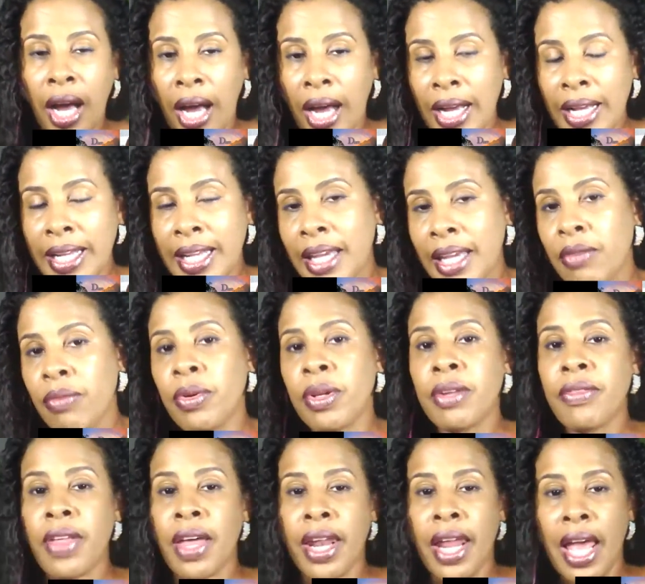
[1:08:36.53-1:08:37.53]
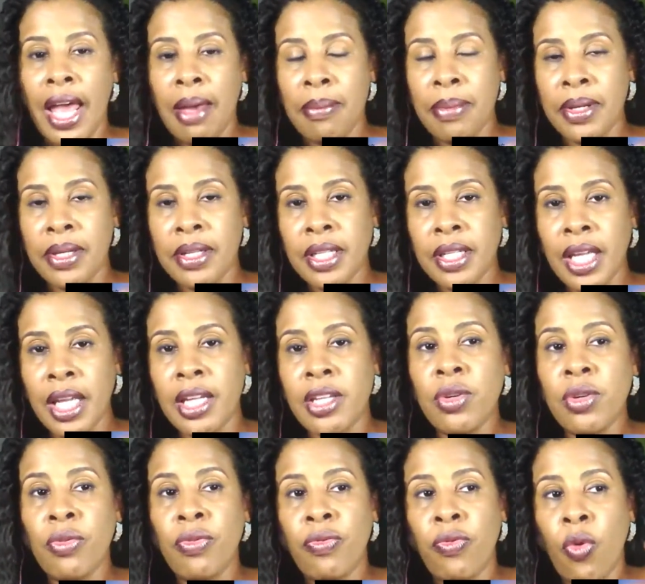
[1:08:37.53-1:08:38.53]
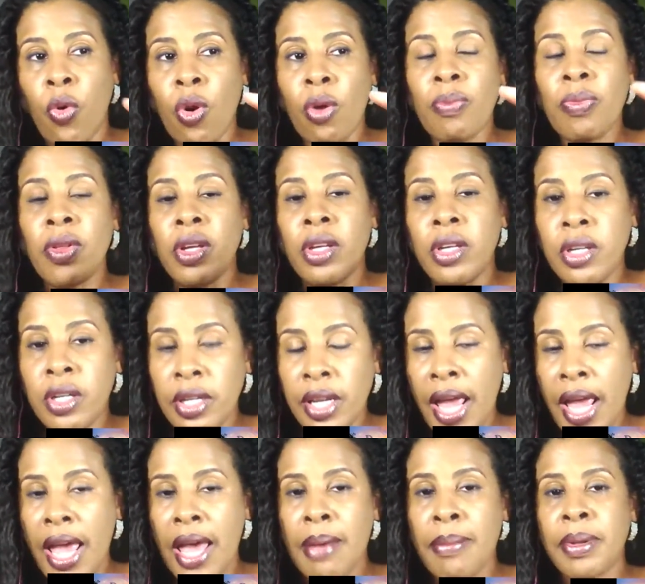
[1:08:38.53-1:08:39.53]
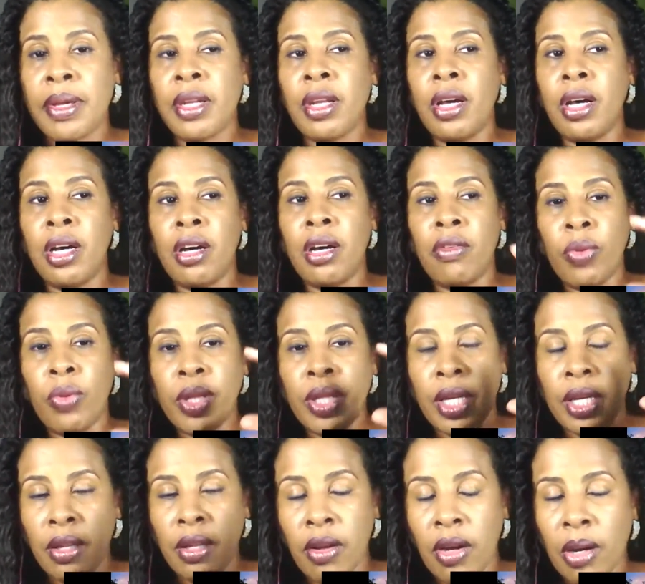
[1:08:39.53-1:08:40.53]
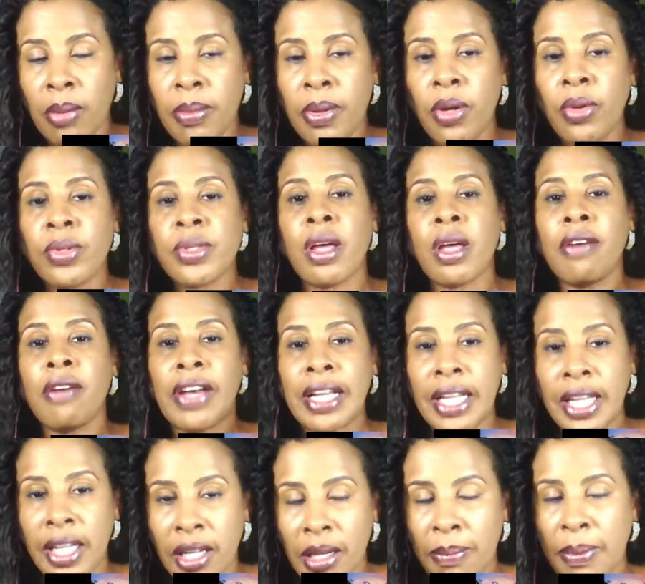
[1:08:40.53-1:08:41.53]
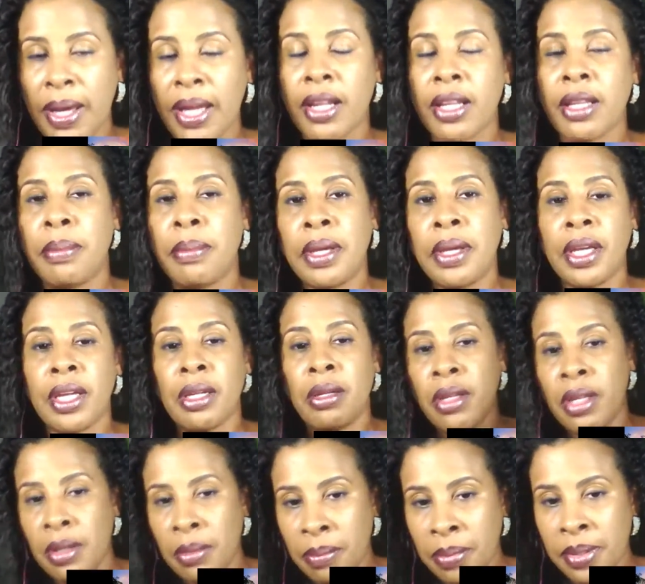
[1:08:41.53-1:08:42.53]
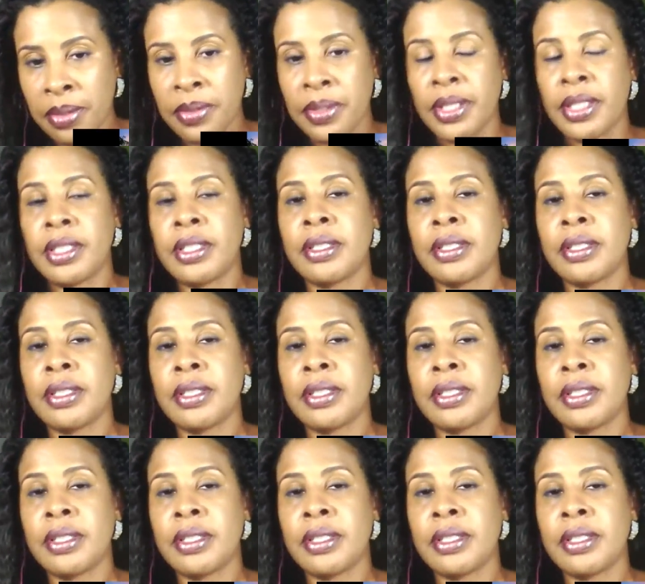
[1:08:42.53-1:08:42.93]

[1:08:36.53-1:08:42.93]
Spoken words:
get rid of that habit? Can you form the good habit of, when the alarm goes off, I get up out of the bed, period?